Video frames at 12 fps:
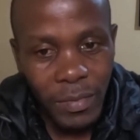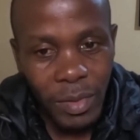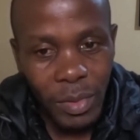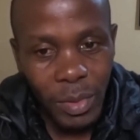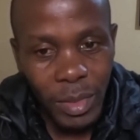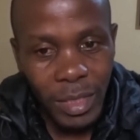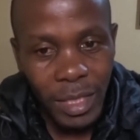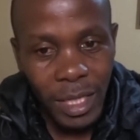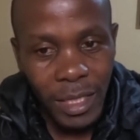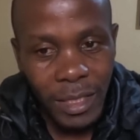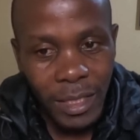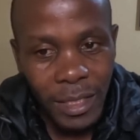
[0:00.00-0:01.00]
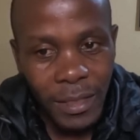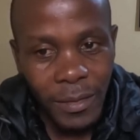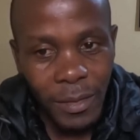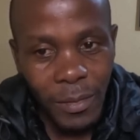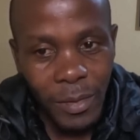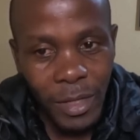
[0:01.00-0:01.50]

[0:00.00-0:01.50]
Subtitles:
if he wins that seat of